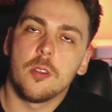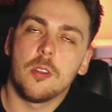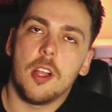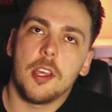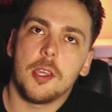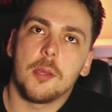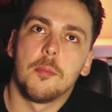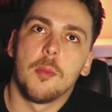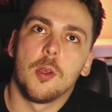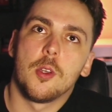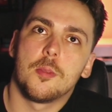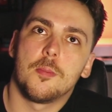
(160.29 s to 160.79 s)

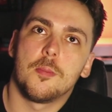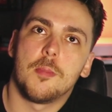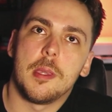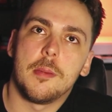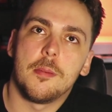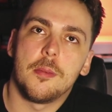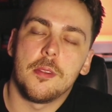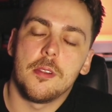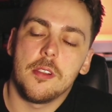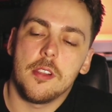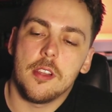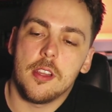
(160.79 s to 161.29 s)
like most
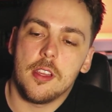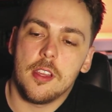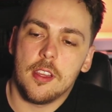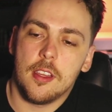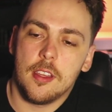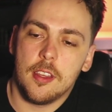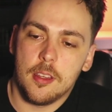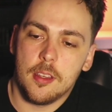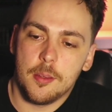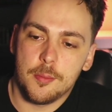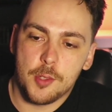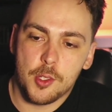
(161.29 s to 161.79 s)
people,
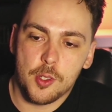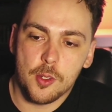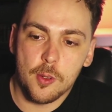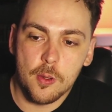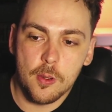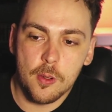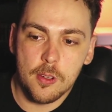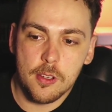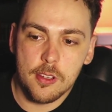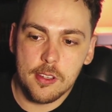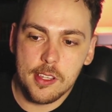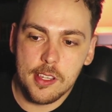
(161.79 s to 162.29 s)
I'm
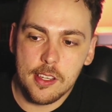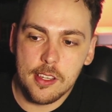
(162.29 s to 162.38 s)
sure,